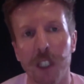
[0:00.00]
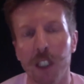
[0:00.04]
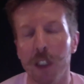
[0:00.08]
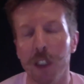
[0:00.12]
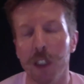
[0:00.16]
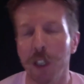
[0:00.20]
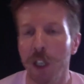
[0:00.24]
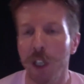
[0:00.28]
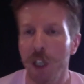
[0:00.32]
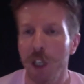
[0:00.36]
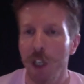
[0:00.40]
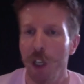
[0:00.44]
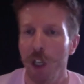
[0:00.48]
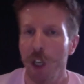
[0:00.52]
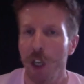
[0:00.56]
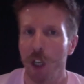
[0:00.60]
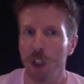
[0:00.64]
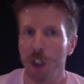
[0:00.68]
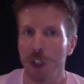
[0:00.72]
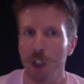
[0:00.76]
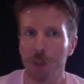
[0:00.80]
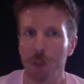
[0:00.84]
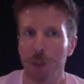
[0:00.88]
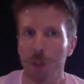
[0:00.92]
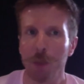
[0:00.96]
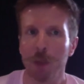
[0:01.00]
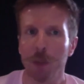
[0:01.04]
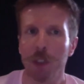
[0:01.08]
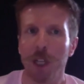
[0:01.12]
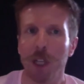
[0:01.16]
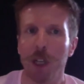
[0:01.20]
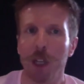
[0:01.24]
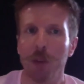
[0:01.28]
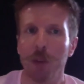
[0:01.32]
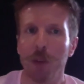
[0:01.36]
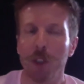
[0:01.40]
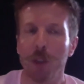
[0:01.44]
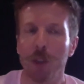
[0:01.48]
And a lot of people
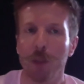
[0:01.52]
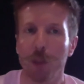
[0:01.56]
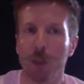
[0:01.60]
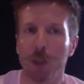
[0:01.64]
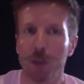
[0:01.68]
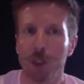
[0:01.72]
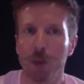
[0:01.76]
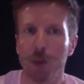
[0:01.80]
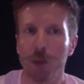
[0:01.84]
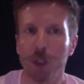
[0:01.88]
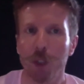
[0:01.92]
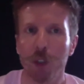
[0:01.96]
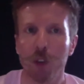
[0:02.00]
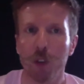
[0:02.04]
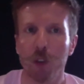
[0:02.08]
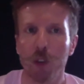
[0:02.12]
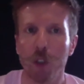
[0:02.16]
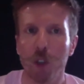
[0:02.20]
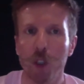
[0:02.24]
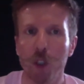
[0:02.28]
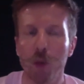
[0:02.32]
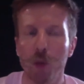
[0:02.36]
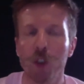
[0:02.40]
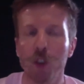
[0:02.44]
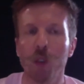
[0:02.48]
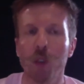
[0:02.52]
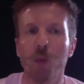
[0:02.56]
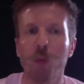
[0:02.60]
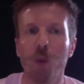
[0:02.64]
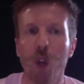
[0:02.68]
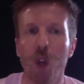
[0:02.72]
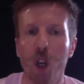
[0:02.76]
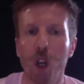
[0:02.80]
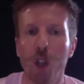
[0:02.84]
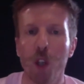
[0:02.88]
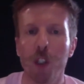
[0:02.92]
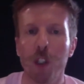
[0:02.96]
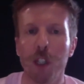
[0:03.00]
now in the property world use the
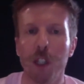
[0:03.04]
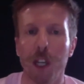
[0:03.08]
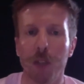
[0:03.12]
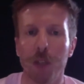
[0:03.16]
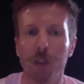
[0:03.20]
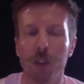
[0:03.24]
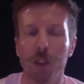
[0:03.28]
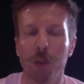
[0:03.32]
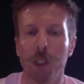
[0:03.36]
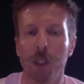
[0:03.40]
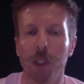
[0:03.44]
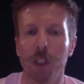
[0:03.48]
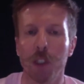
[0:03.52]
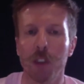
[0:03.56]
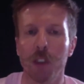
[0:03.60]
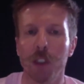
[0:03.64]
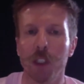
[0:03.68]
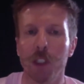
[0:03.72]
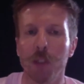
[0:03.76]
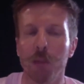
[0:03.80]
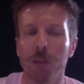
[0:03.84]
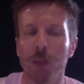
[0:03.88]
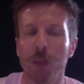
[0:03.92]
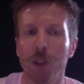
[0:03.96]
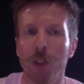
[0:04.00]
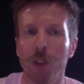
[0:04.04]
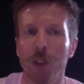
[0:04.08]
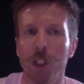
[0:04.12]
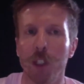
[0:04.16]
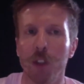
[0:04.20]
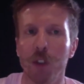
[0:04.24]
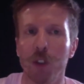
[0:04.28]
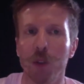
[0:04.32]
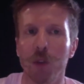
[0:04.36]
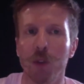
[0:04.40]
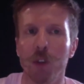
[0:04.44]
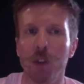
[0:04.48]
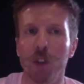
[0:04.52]
word accountability, but they
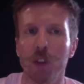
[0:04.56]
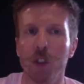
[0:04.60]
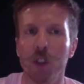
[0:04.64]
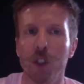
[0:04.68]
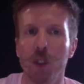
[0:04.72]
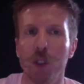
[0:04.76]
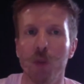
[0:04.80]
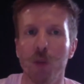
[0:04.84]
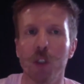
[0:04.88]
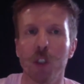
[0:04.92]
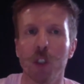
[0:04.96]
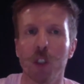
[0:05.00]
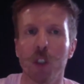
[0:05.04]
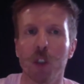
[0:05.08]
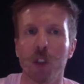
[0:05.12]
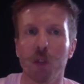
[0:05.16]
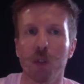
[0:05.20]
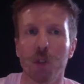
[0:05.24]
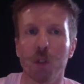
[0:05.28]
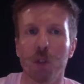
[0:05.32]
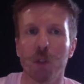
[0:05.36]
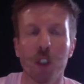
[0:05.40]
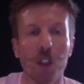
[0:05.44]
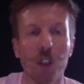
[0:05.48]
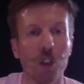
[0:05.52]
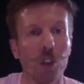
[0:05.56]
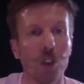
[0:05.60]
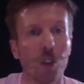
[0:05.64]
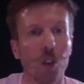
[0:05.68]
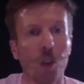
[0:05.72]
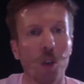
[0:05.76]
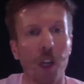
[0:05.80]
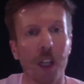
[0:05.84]
don't use it, they don't